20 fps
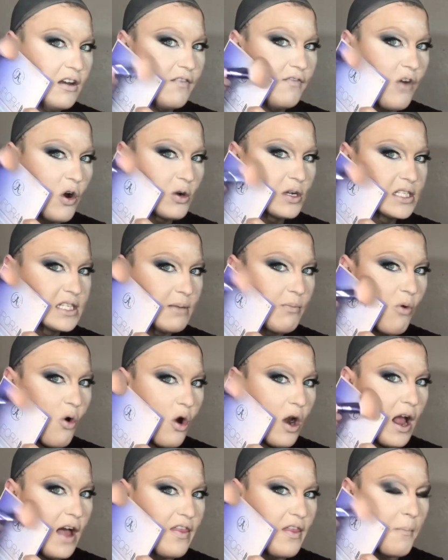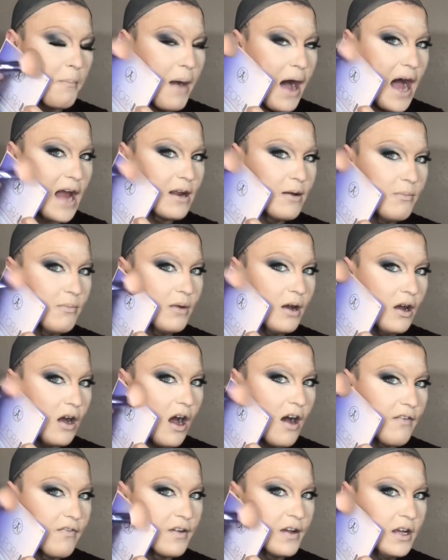focus it more on the bottom
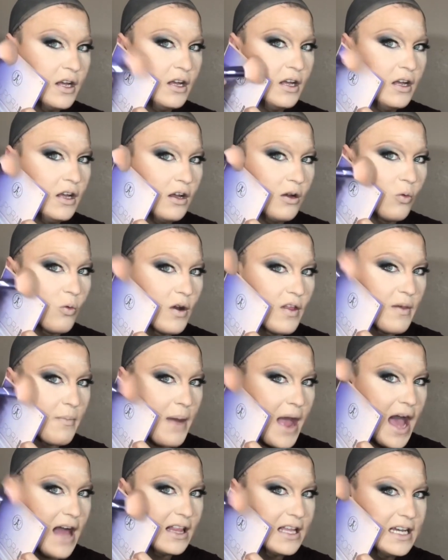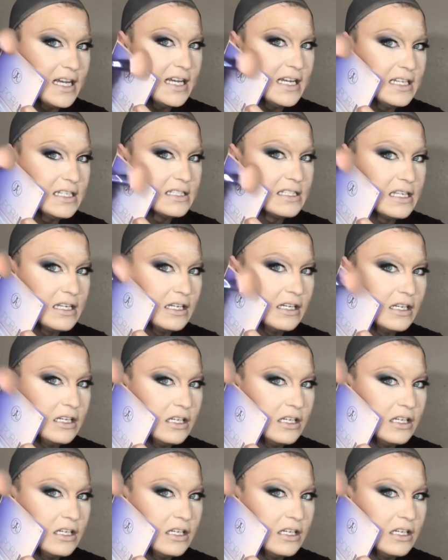of where the palette is.